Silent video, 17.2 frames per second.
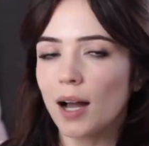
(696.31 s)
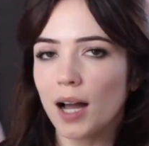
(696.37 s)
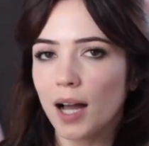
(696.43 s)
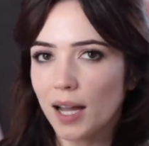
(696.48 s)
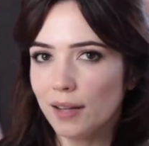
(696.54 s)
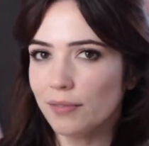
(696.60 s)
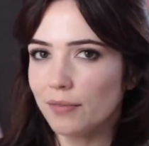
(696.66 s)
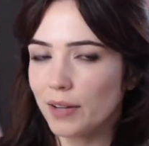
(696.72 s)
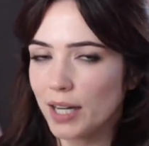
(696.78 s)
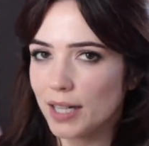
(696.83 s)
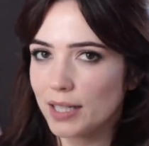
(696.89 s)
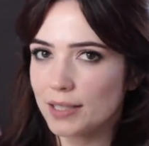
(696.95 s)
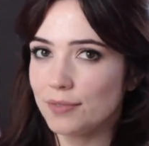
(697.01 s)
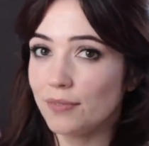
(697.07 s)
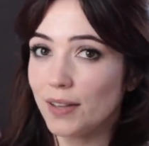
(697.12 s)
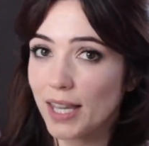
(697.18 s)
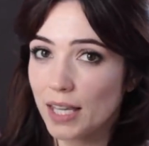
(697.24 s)
I
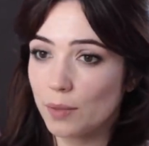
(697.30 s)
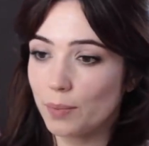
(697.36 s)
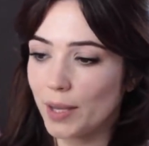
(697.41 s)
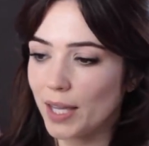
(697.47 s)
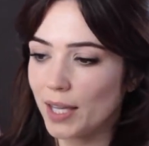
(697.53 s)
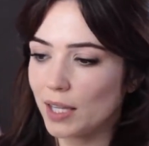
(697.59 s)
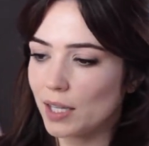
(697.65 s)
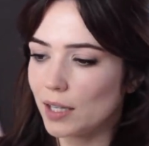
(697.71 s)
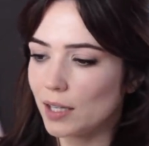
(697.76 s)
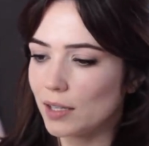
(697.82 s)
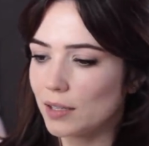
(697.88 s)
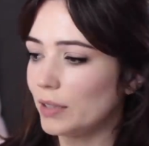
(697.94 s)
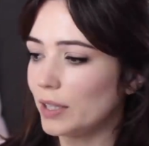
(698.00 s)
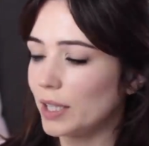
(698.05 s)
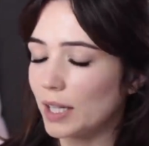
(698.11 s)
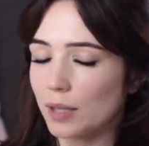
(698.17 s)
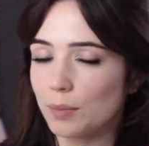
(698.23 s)
find fake baking, I
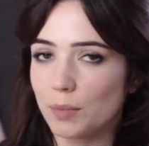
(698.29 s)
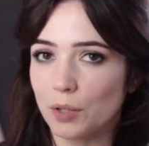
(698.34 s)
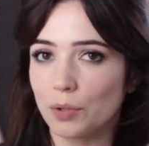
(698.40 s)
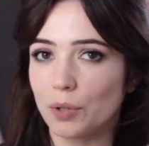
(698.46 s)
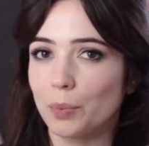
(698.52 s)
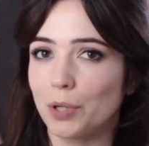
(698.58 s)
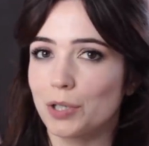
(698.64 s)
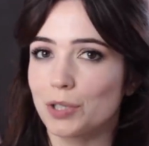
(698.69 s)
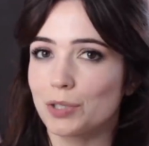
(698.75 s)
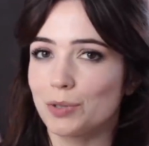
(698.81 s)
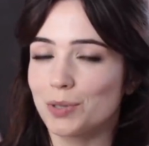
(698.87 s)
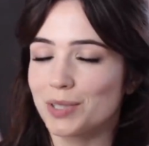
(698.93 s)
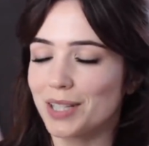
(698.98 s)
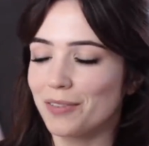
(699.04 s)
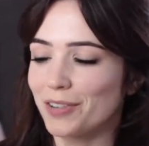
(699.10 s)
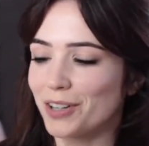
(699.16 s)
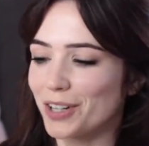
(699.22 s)
feel like I'm the only person
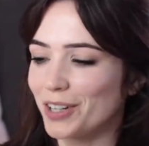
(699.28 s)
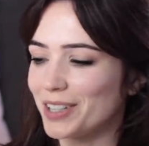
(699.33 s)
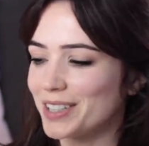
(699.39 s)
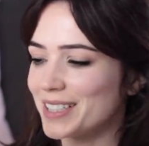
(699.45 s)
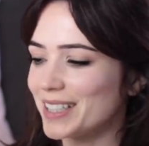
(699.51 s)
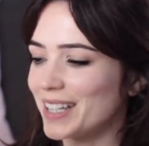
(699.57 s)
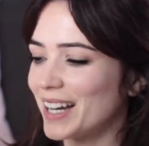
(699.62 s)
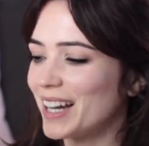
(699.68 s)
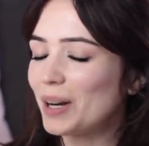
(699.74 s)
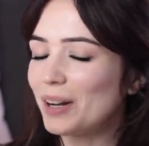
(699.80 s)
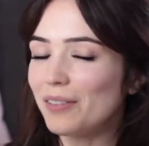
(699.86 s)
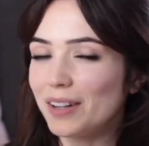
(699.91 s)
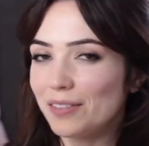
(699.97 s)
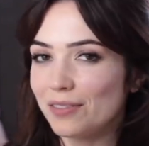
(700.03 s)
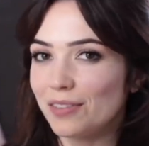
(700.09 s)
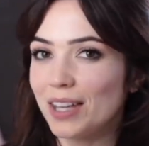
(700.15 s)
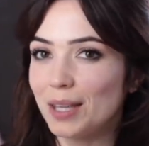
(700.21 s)
who's ever called it that, but I
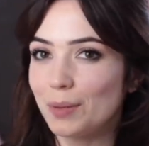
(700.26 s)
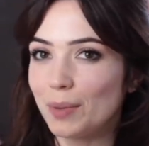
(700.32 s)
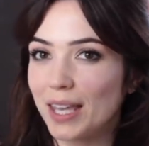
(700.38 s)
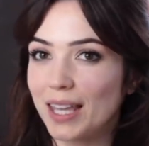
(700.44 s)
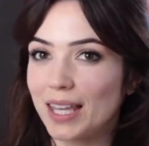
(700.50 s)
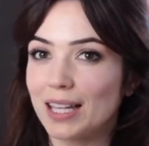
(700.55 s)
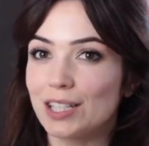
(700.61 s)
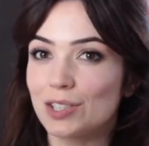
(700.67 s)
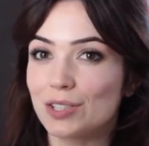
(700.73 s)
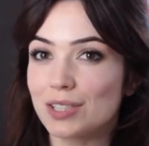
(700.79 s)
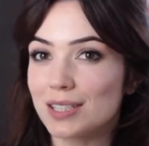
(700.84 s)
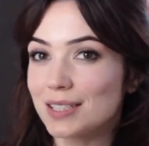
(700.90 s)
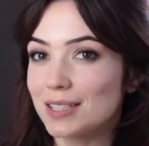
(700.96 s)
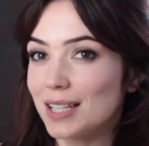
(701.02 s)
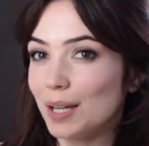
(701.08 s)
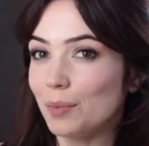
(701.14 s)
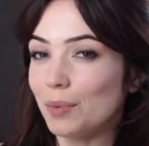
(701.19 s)
find fake baking does the
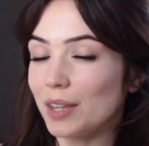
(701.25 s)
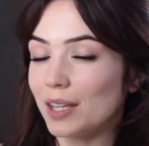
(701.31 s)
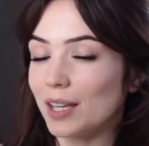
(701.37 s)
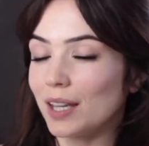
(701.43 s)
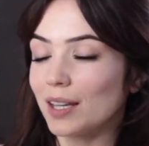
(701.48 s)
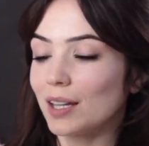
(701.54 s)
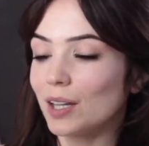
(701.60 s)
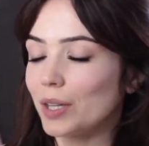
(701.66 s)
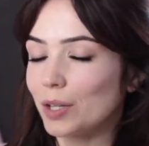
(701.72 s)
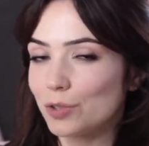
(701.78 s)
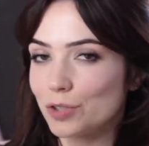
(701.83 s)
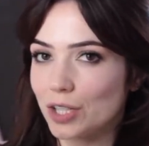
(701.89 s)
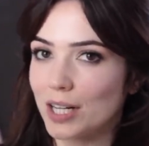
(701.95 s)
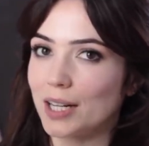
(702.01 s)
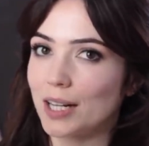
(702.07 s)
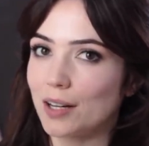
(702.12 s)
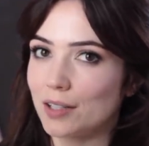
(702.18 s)
same thing without
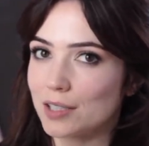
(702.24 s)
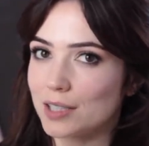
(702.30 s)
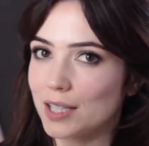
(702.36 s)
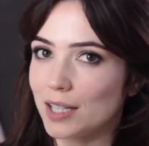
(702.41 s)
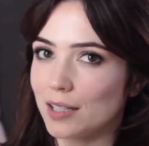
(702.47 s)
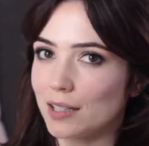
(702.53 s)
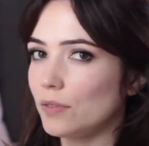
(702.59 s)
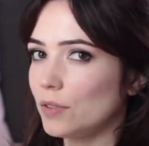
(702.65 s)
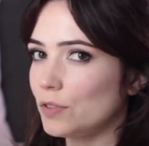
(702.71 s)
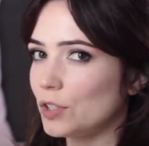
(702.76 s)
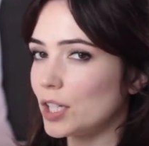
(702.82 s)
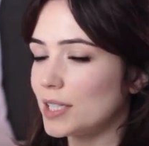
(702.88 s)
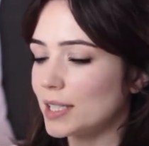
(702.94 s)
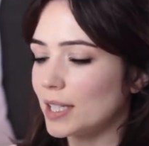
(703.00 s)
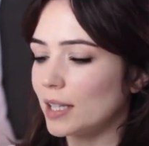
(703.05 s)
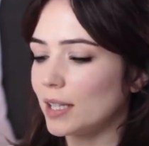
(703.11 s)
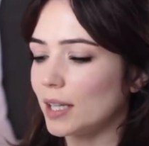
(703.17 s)
drying out your skin. So if you have dry
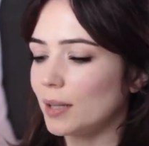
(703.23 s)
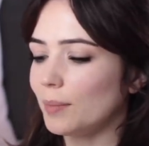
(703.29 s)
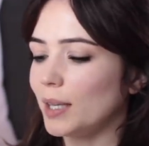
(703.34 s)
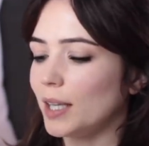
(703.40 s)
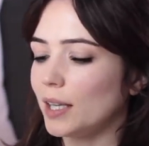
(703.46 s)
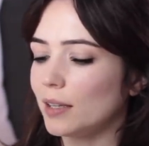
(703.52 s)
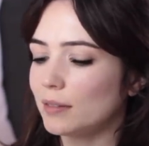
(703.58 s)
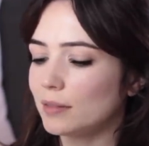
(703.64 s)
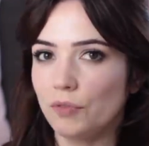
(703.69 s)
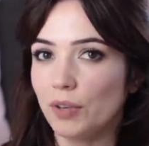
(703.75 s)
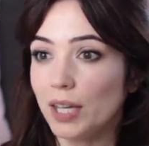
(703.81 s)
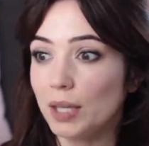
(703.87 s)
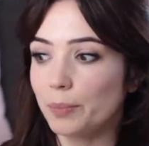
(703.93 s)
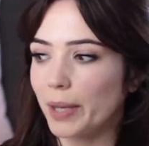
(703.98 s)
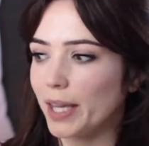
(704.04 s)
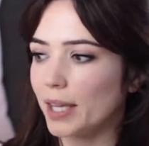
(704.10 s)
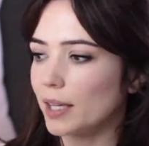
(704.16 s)
skin like me,
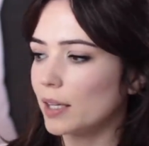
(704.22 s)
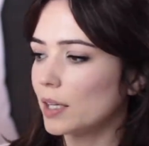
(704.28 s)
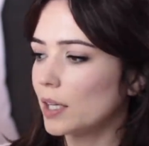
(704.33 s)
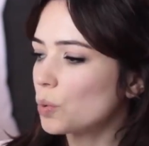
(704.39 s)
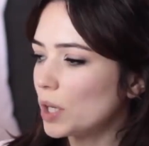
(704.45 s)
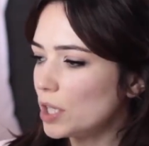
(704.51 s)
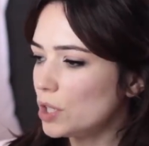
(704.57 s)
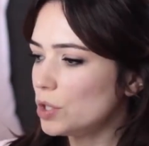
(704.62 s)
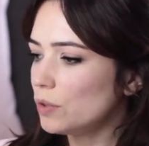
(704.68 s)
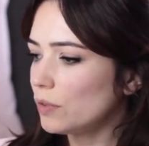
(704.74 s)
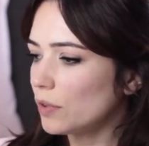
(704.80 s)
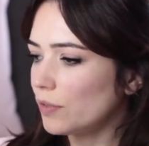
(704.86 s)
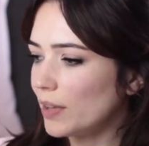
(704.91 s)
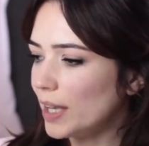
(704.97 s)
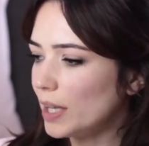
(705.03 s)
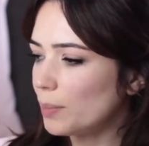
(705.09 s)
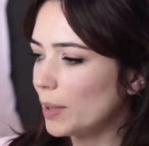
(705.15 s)
fake bake. So what I do for
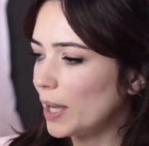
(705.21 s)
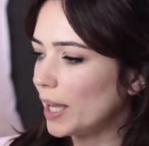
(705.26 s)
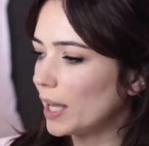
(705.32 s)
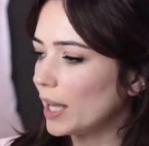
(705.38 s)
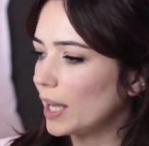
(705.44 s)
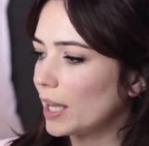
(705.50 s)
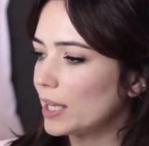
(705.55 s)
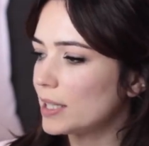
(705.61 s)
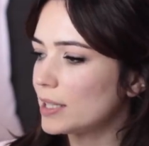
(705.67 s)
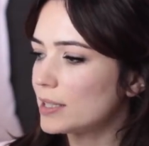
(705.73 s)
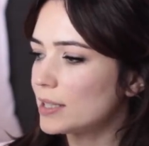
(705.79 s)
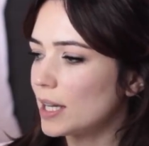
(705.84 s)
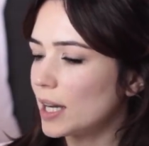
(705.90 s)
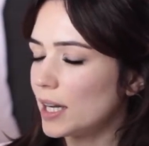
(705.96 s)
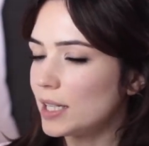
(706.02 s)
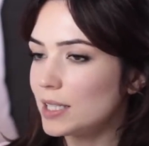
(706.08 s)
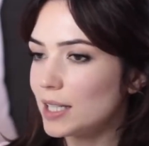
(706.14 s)
fake baking is
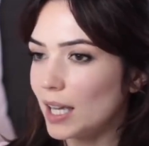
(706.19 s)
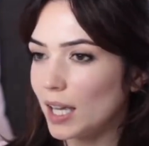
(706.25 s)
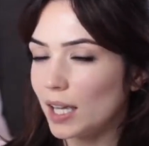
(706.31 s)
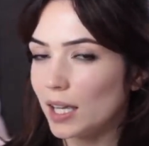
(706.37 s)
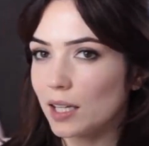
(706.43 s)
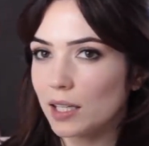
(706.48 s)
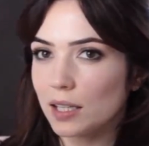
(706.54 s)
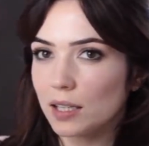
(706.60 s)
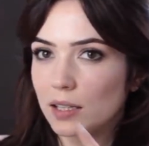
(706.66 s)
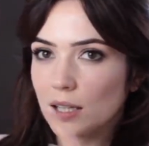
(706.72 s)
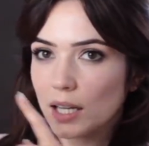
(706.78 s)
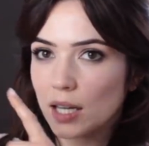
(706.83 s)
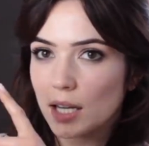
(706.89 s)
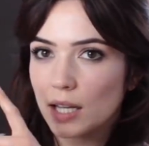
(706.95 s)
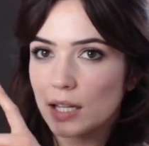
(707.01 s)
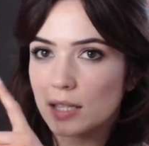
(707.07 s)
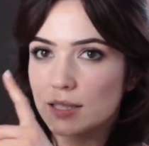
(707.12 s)
I take
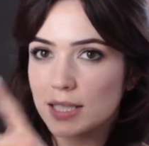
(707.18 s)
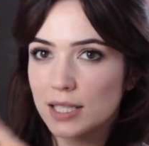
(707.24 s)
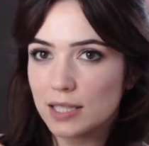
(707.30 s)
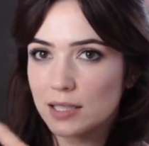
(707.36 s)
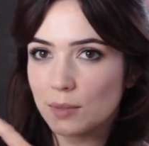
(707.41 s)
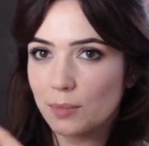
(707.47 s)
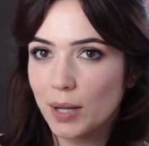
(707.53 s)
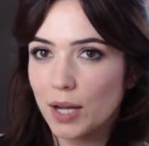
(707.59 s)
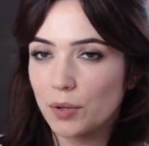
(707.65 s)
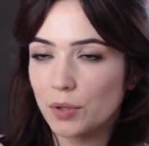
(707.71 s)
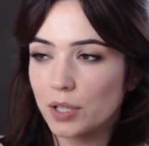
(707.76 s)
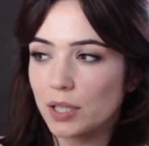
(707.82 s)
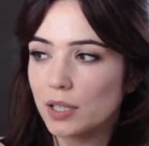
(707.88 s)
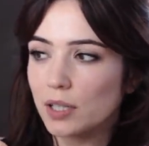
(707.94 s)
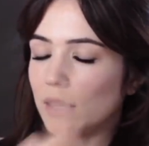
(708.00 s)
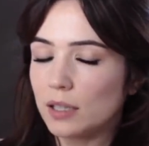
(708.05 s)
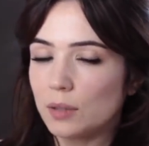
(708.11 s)
a tinted
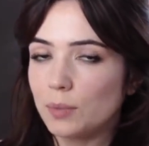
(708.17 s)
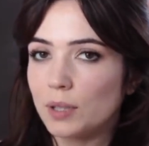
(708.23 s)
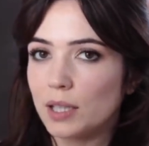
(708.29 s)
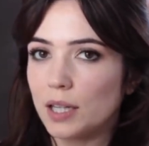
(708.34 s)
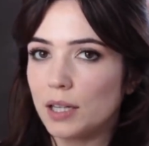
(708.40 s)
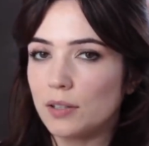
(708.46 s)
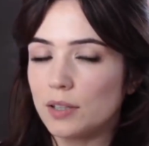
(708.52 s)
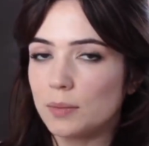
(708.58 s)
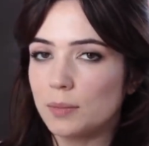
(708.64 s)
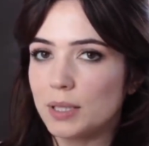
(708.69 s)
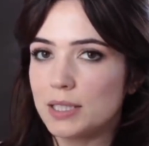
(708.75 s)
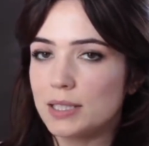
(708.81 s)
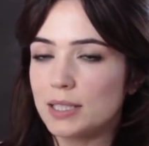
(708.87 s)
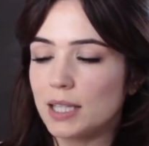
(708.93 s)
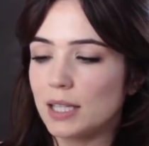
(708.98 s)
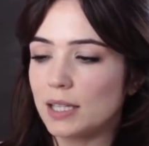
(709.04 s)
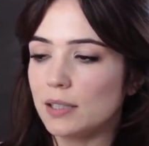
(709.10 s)
powder, a little bit lighter than my
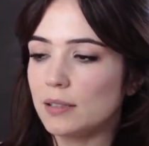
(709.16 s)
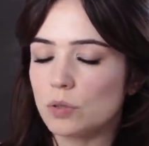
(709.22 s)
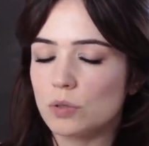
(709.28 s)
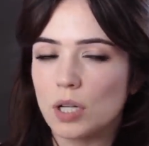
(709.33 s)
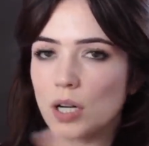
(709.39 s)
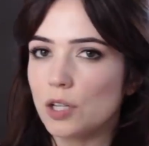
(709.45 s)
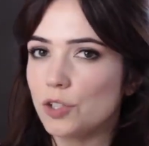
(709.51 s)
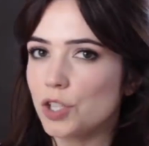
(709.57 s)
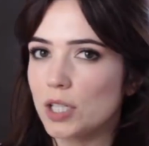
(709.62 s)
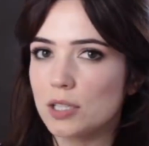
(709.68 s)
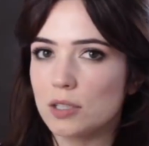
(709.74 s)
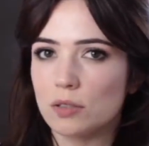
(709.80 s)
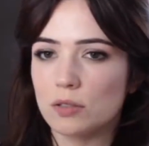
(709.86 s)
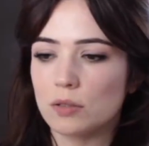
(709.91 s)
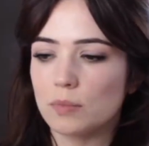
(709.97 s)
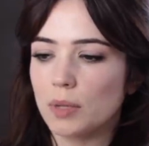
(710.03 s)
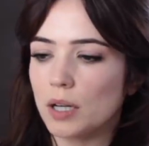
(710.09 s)
skin. So not a
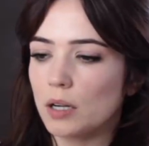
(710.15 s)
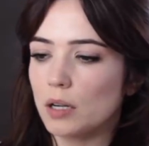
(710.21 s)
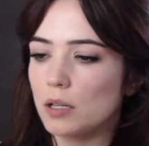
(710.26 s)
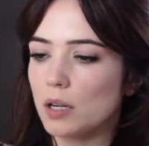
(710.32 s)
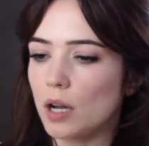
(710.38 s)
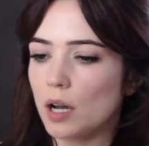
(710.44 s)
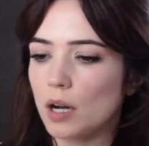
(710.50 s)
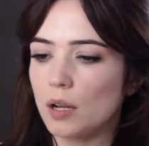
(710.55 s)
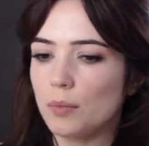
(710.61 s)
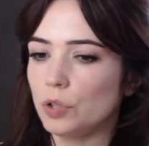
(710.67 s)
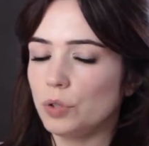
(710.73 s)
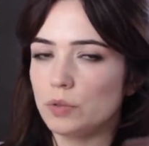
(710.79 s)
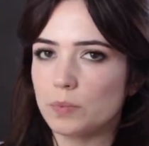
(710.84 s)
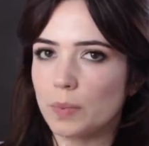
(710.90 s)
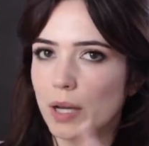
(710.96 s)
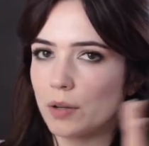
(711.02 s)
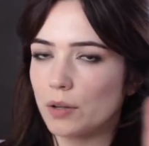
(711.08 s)
translucent powder, not a
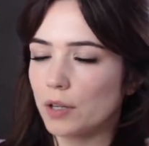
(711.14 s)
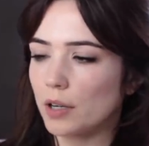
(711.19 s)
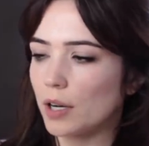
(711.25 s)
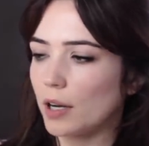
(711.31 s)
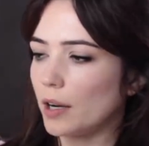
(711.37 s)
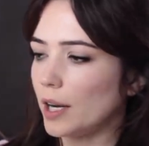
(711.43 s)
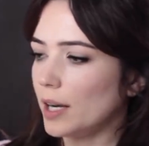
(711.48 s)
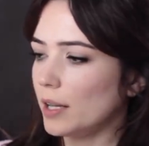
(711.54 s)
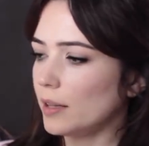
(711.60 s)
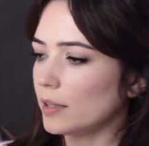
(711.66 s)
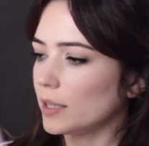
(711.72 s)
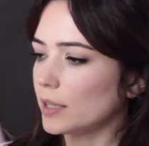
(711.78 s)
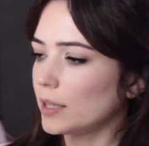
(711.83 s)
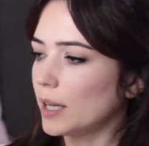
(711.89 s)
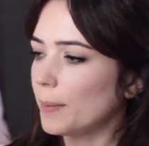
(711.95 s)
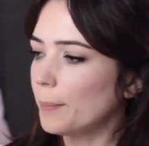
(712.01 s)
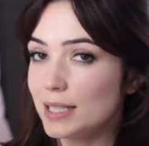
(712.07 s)
loose powder or anything
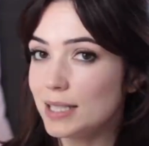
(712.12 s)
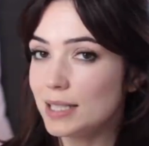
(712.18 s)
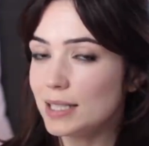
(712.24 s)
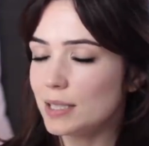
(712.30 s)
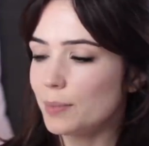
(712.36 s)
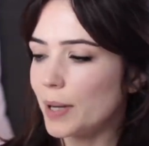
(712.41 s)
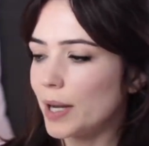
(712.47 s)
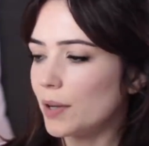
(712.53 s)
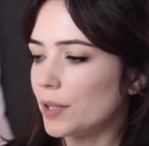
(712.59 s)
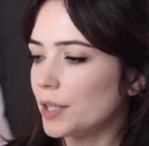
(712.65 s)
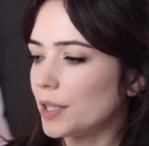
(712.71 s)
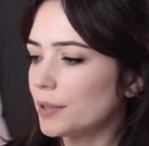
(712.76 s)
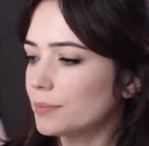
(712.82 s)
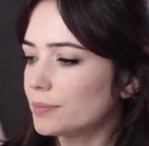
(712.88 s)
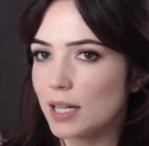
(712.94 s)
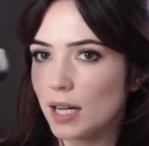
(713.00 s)
like that. Tinted powder.